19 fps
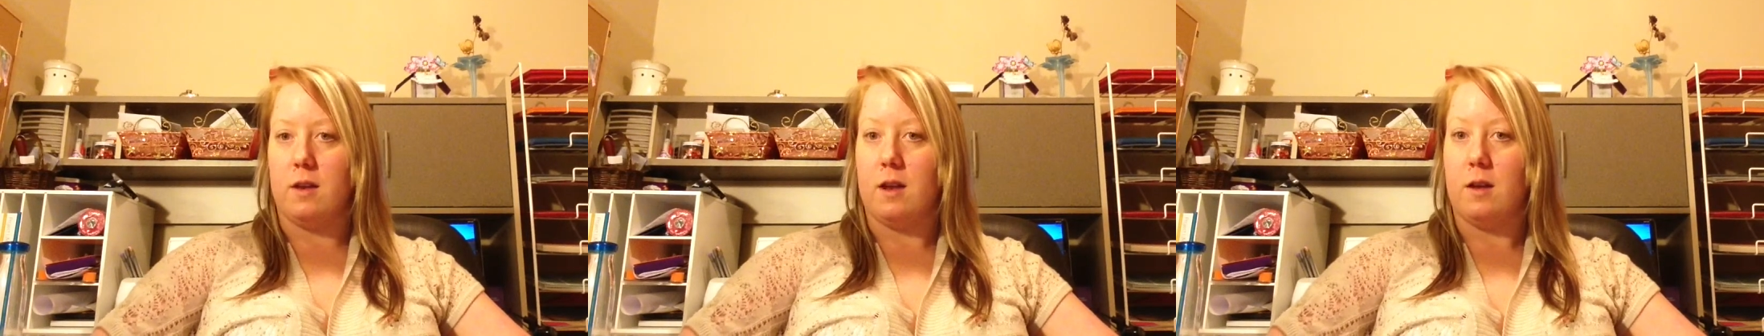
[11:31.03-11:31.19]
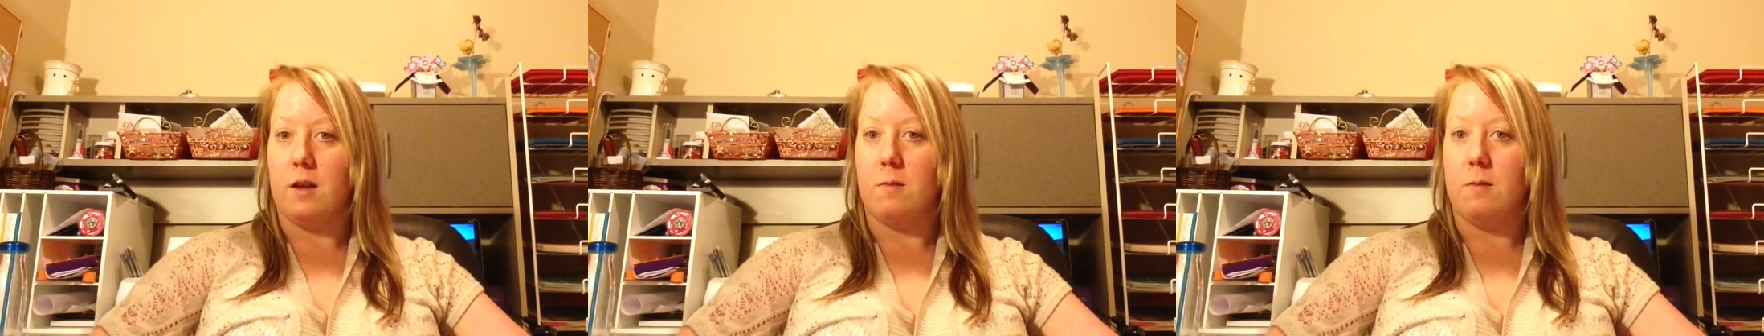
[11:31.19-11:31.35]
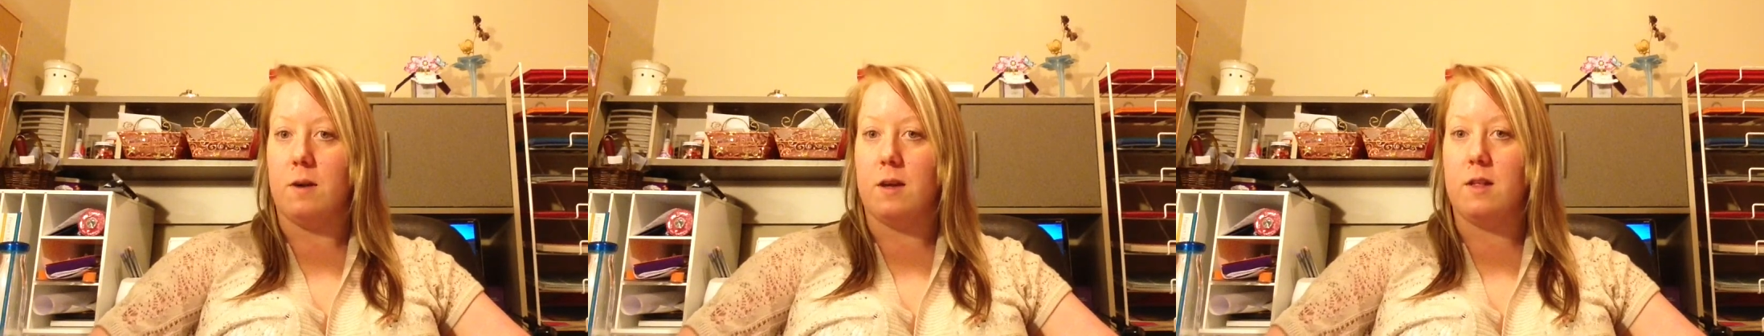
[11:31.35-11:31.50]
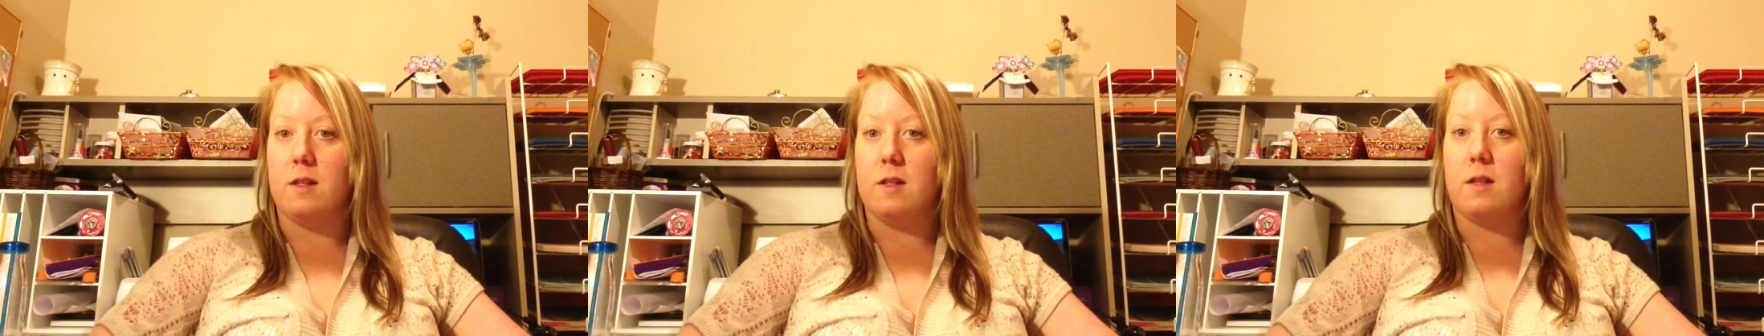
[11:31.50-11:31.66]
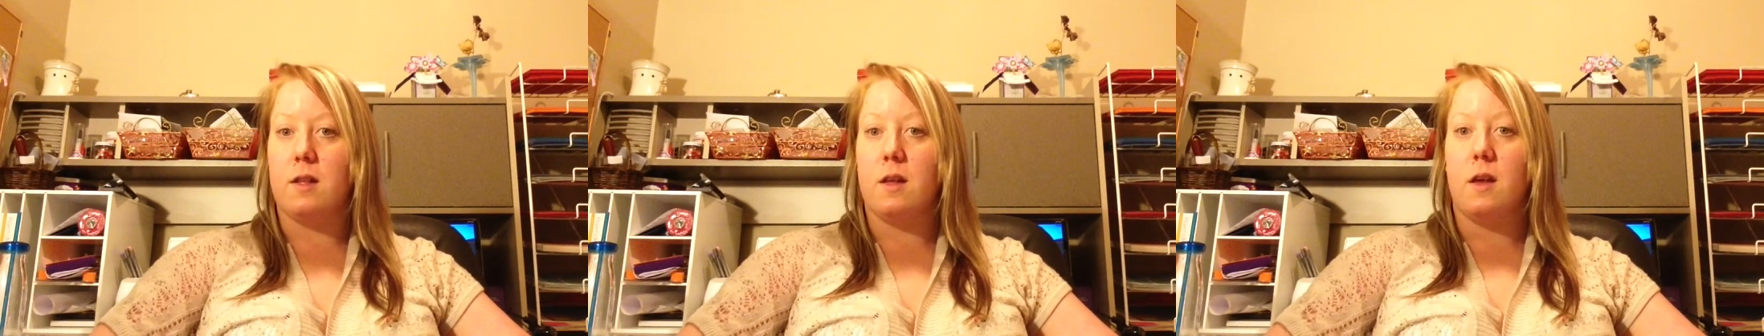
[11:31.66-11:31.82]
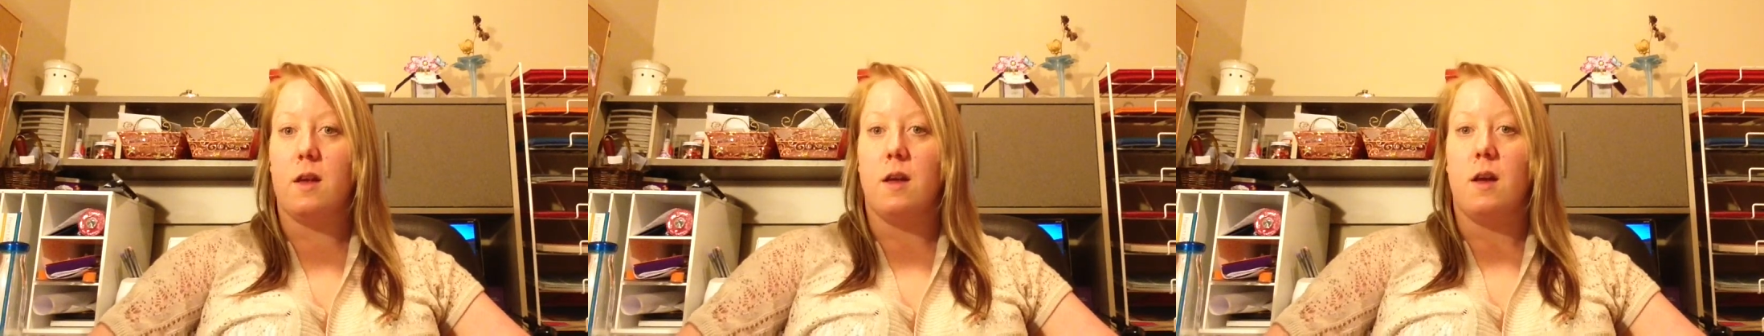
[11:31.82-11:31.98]
10 months
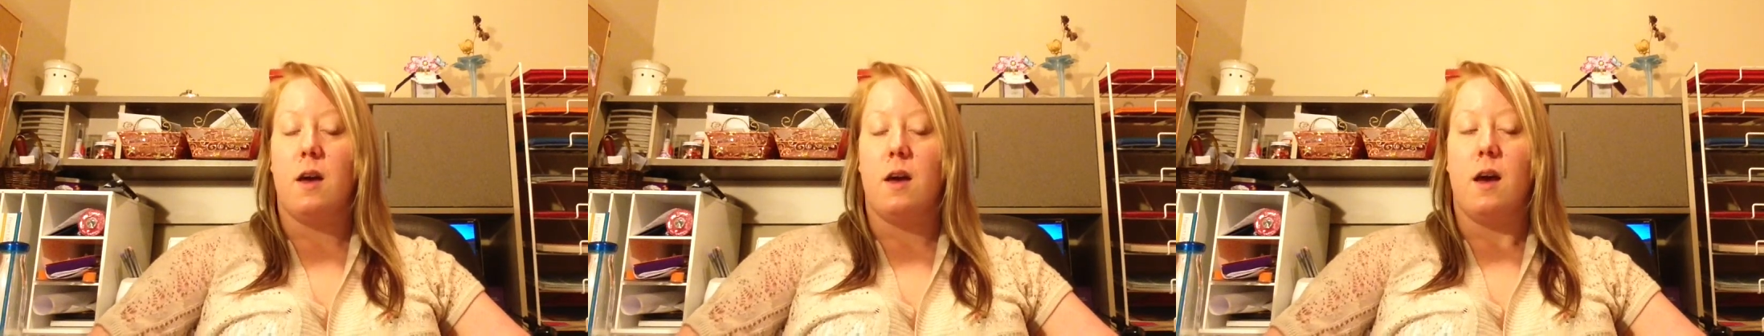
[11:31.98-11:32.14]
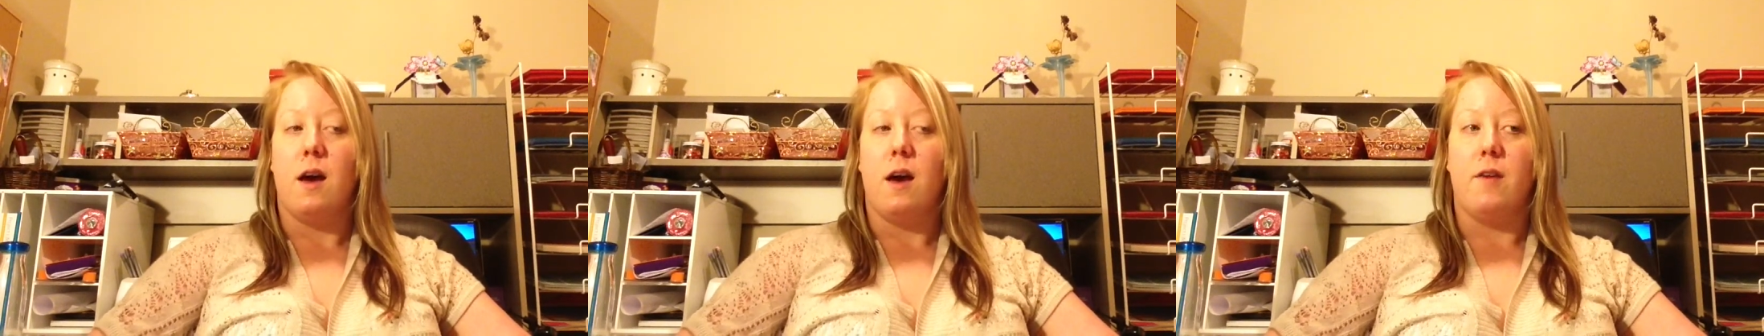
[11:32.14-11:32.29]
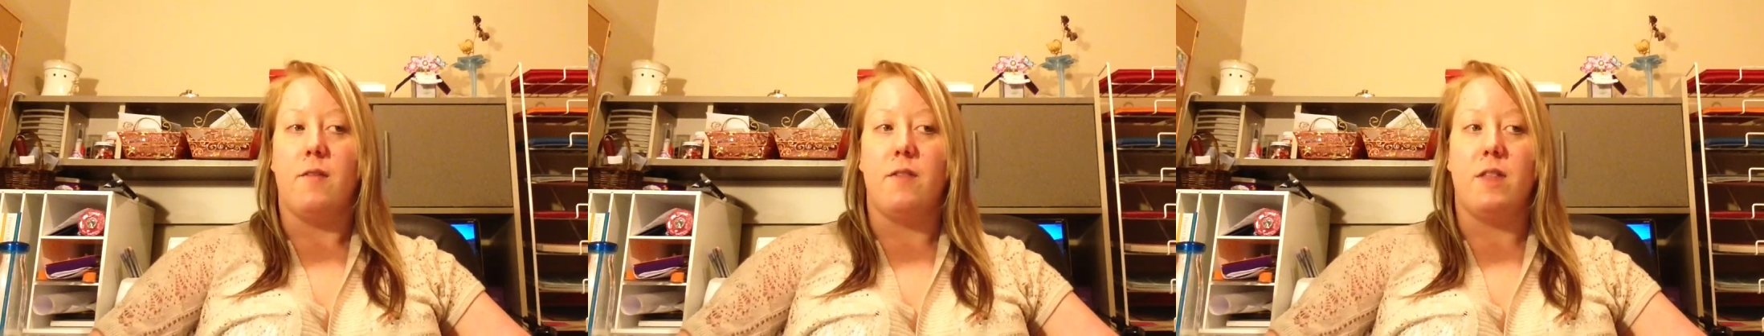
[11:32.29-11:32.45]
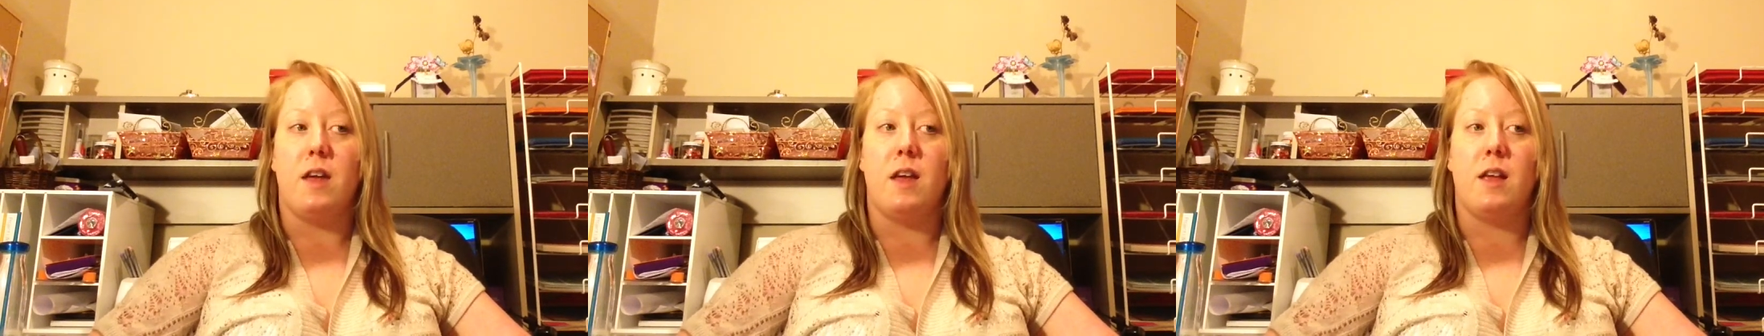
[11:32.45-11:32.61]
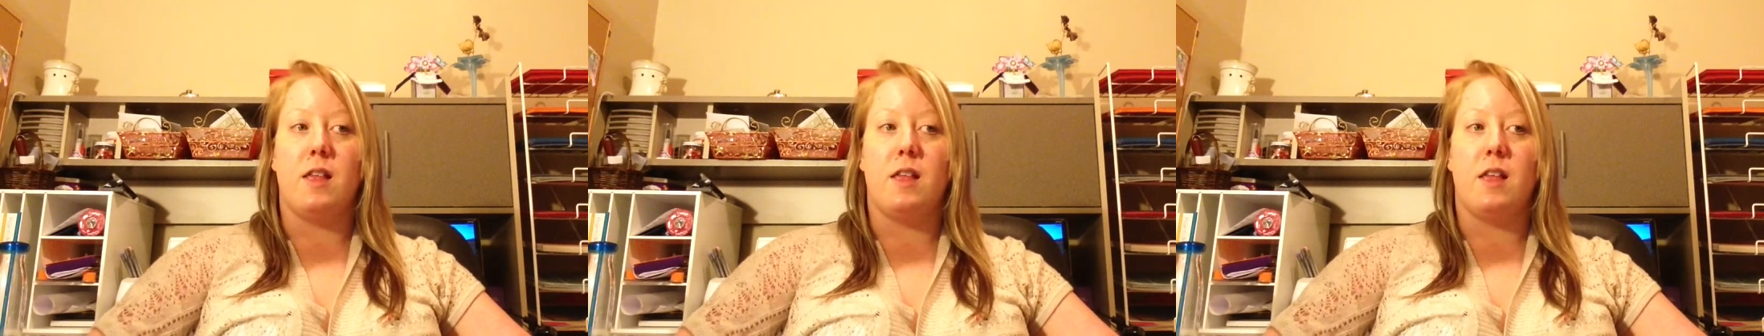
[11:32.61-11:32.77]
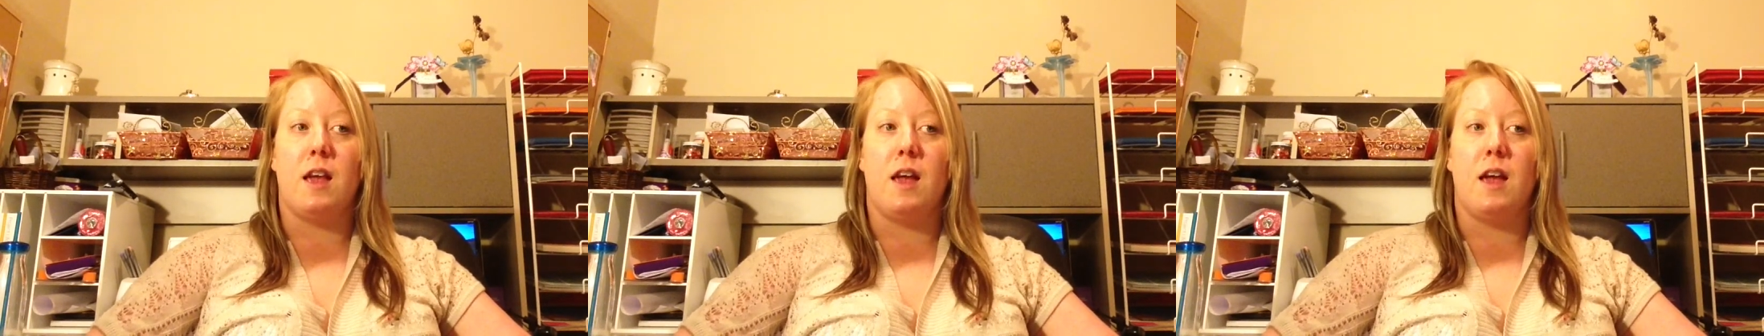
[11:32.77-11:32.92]
of
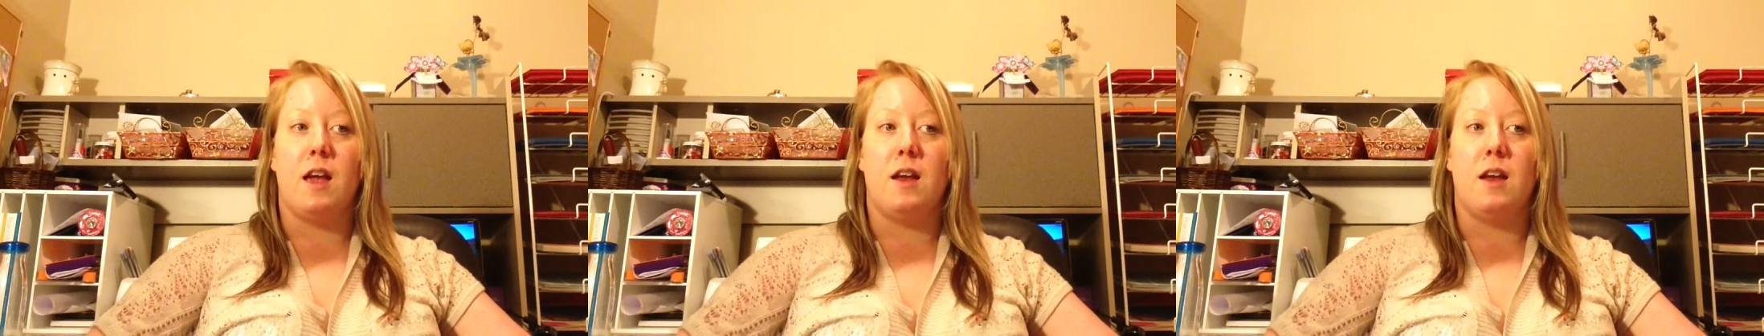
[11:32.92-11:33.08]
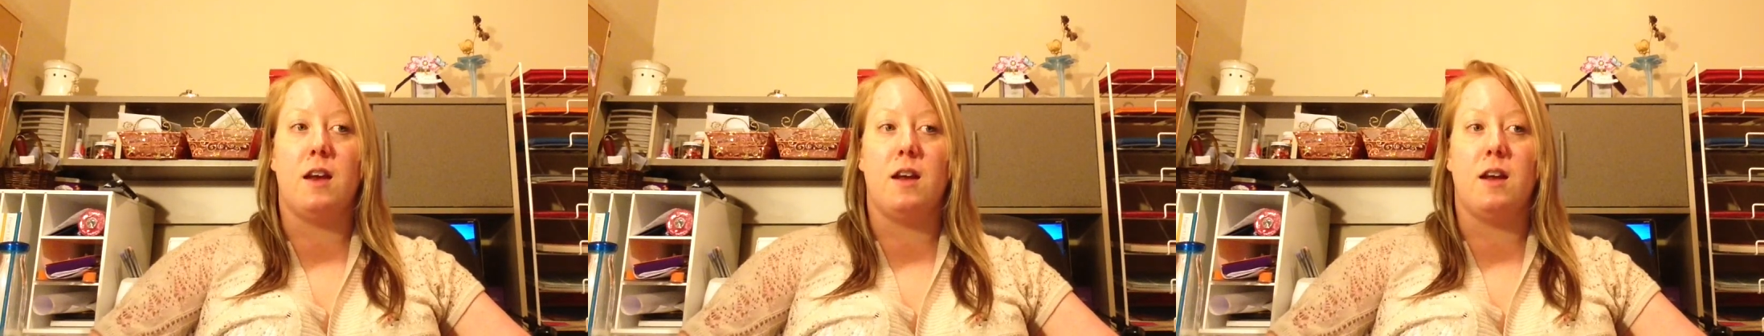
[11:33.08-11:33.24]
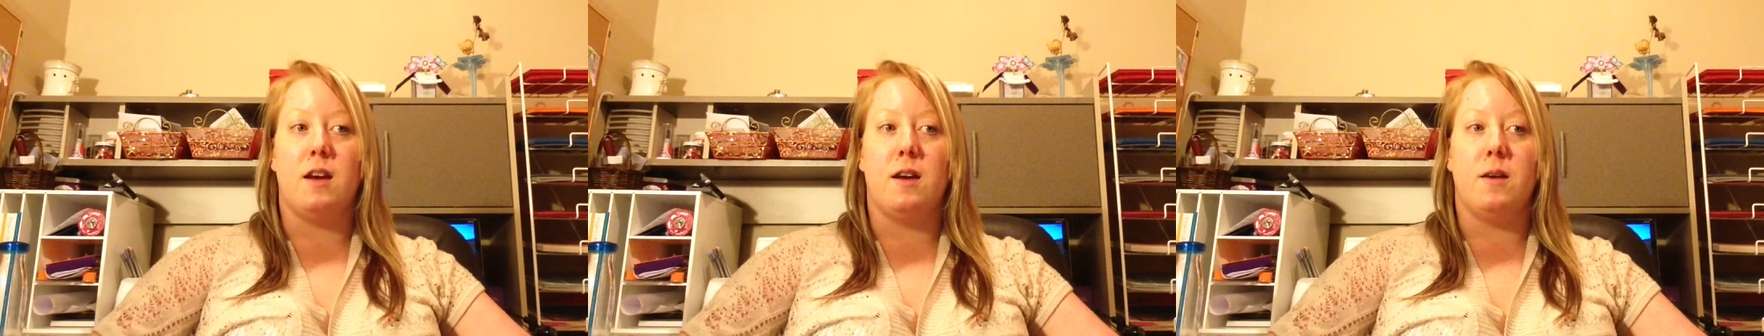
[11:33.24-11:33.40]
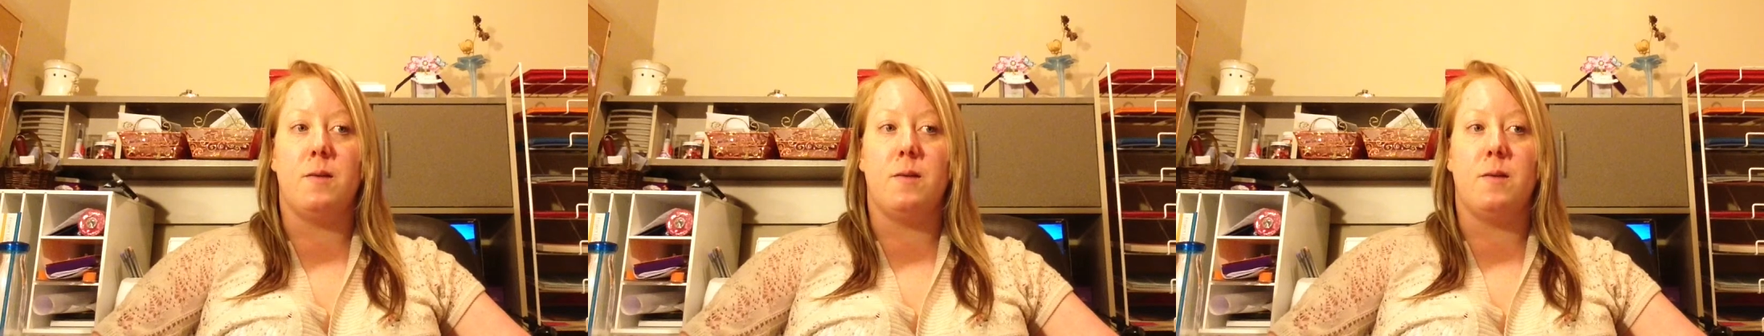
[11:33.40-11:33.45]
this, and